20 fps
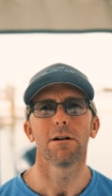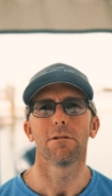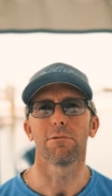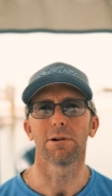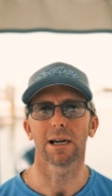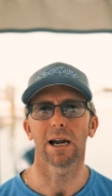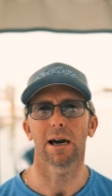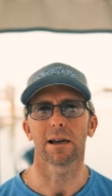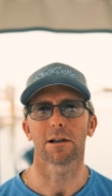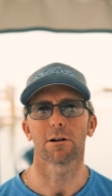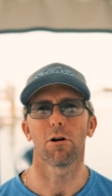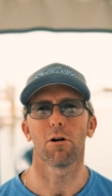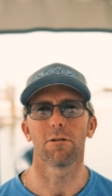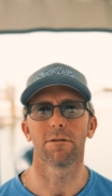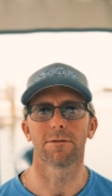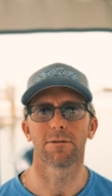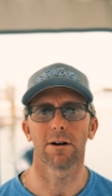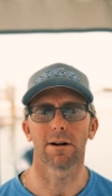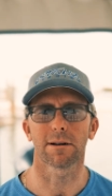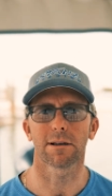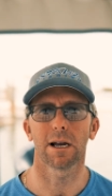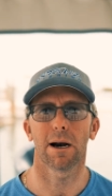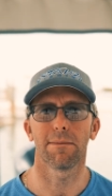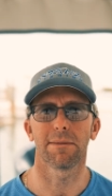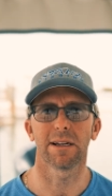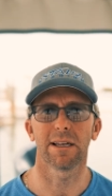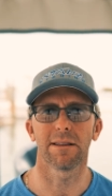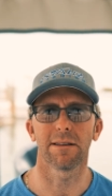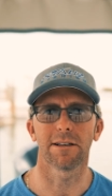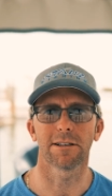We got a cold front
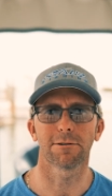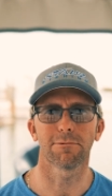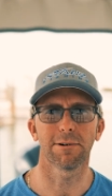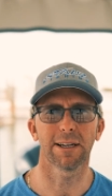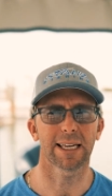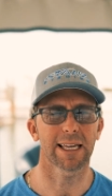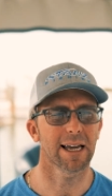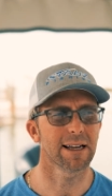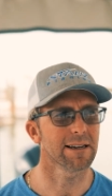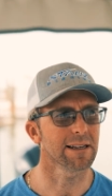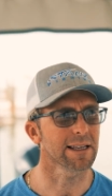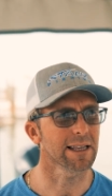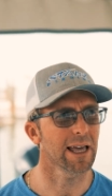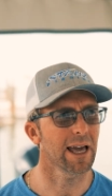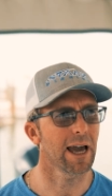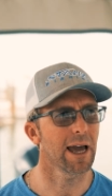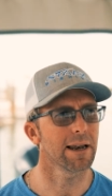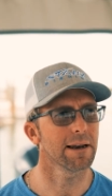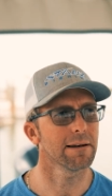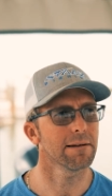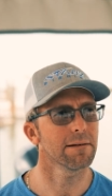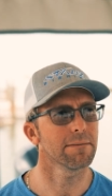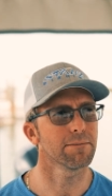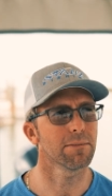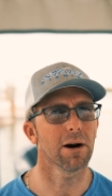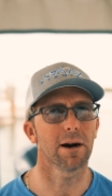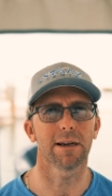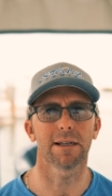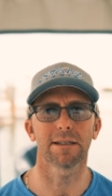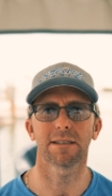coming in this weekend again,
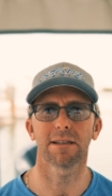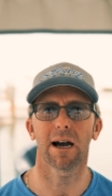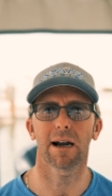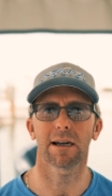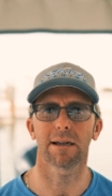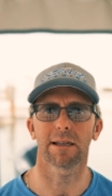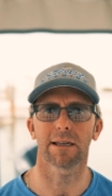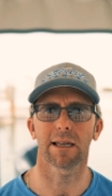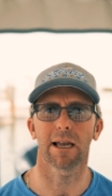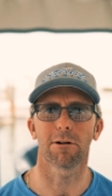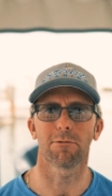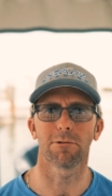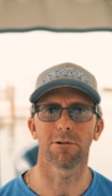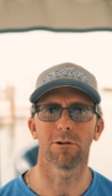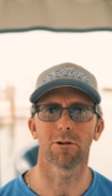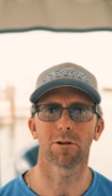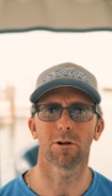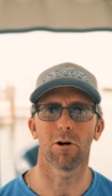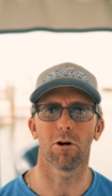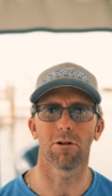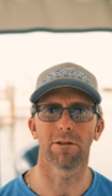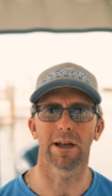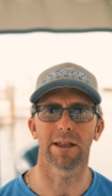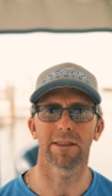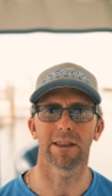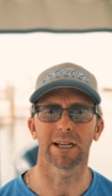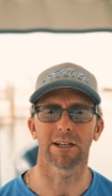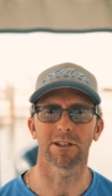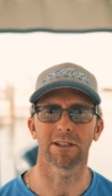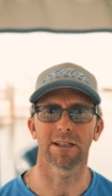but it's not going to get real cold. I
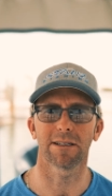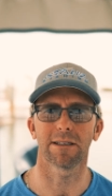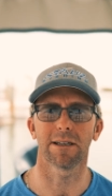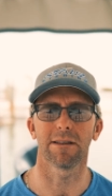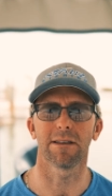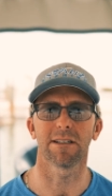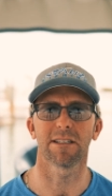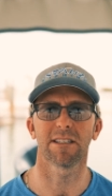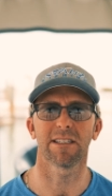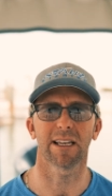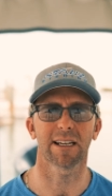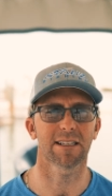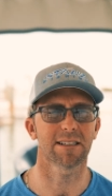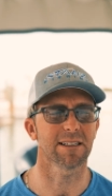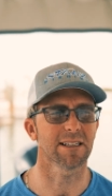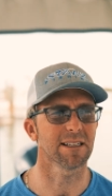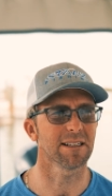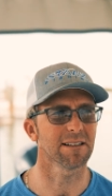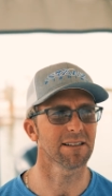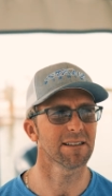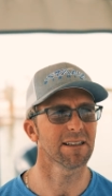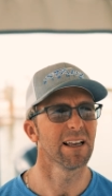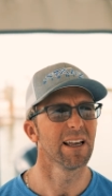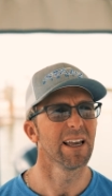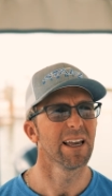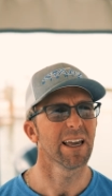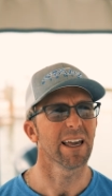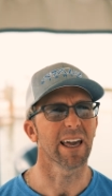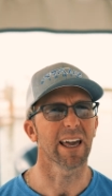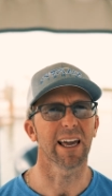think just in the 60s,
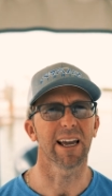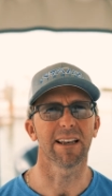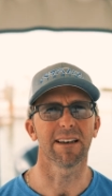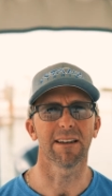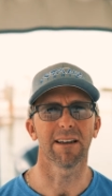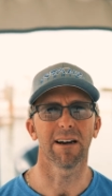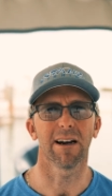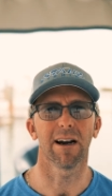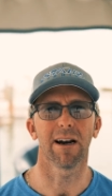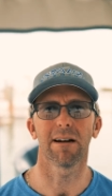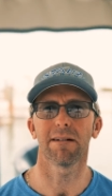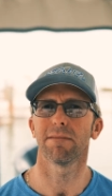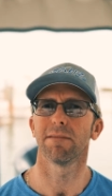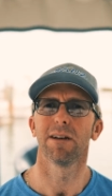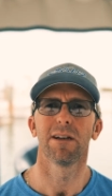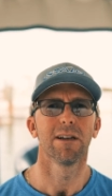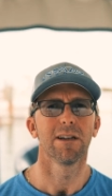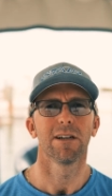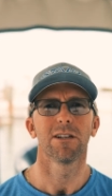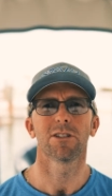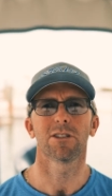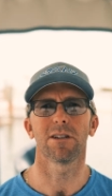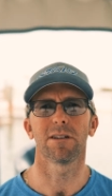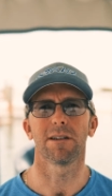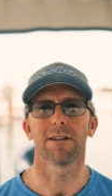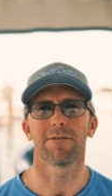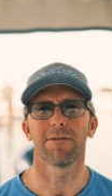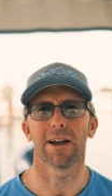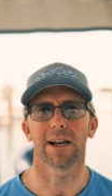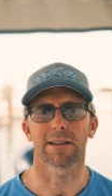and shouldn't
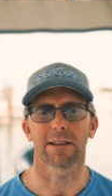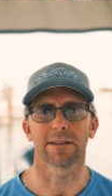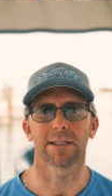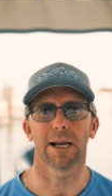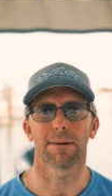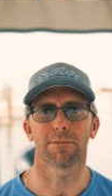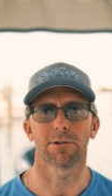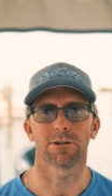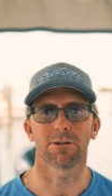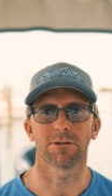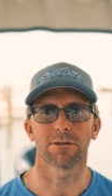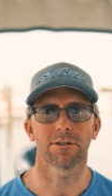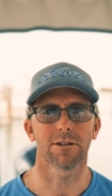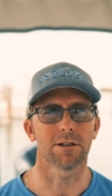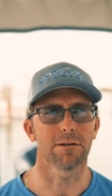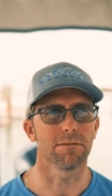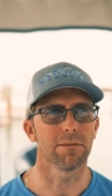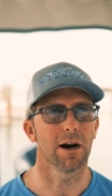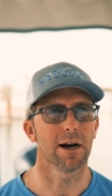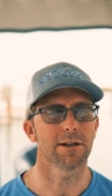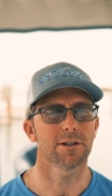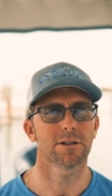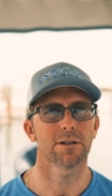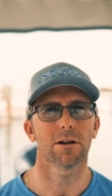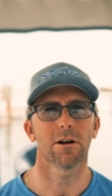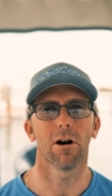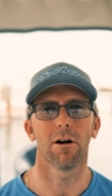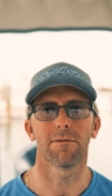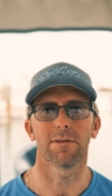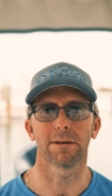affect the temperatures too much.
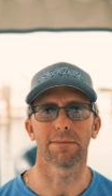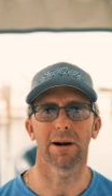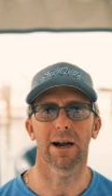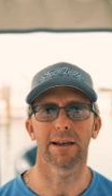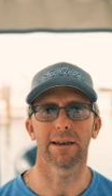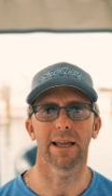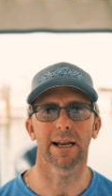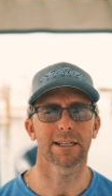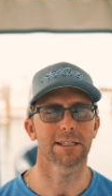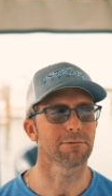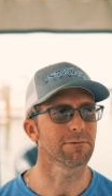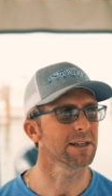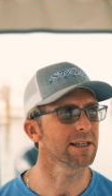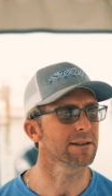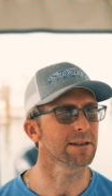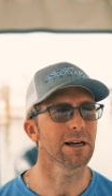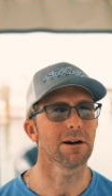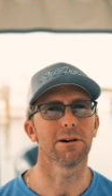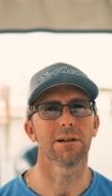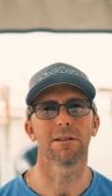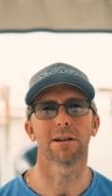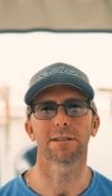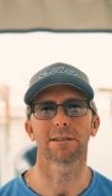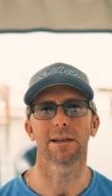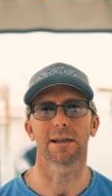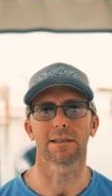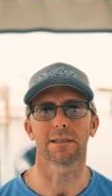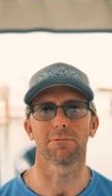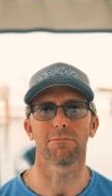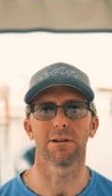Hopefully by next week, though, it looks
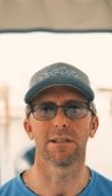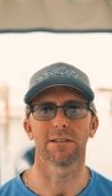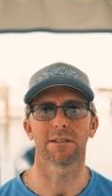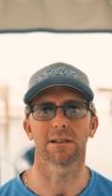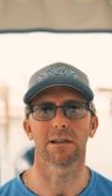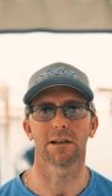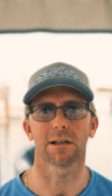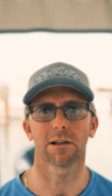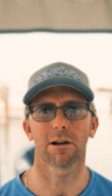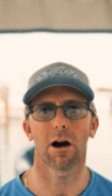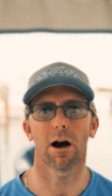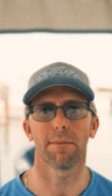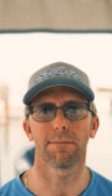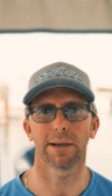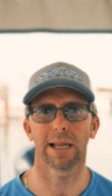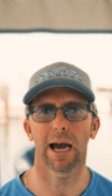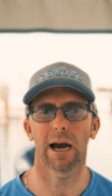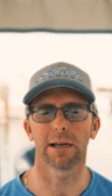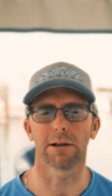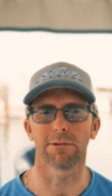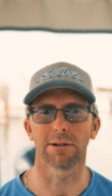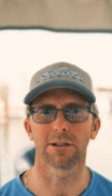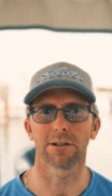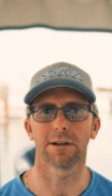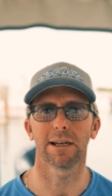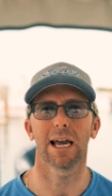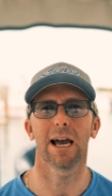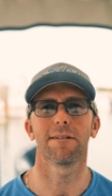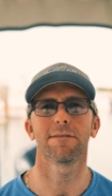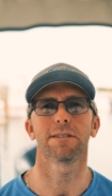like the wind's going to calm down and we
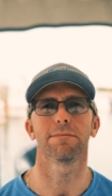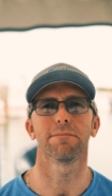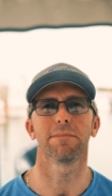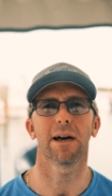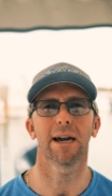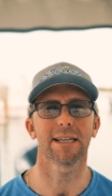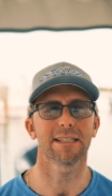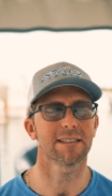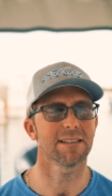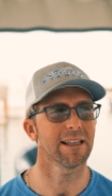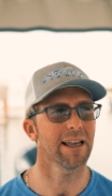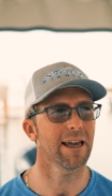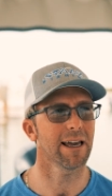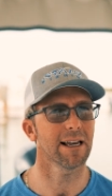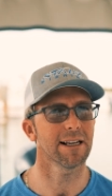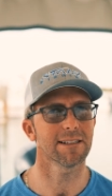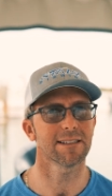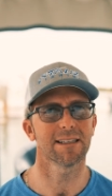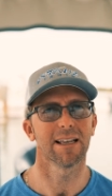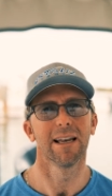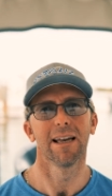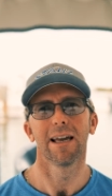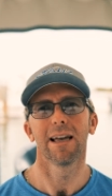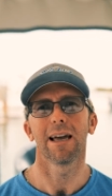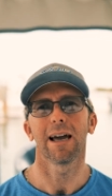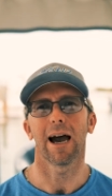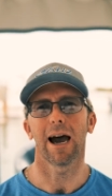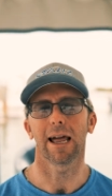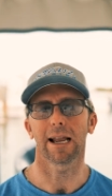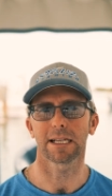should have some nice days.
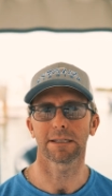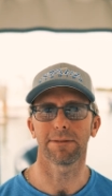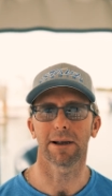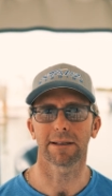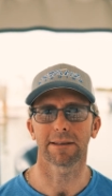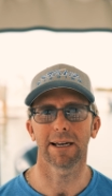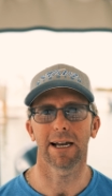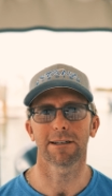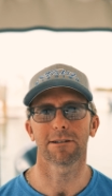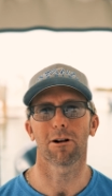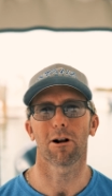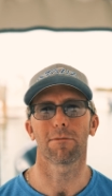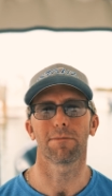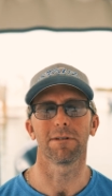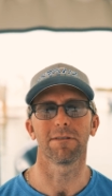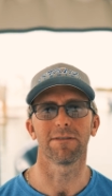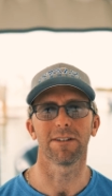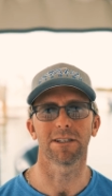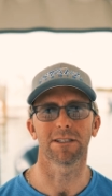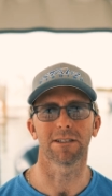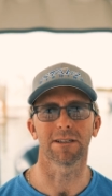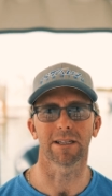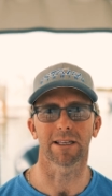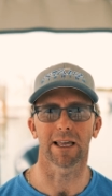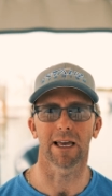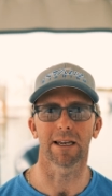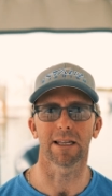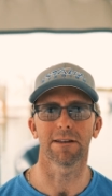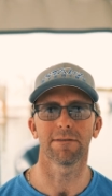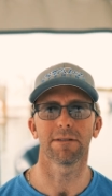I expect that tarpon fishing to
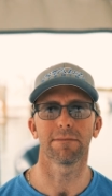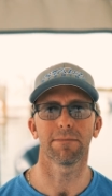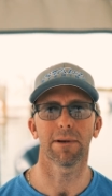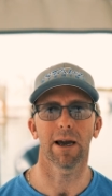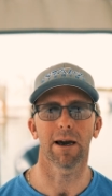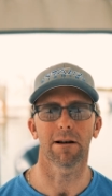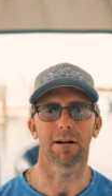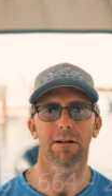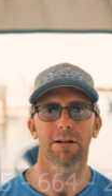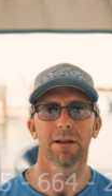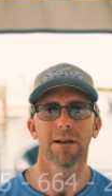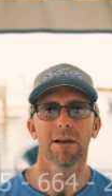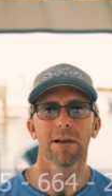get even better.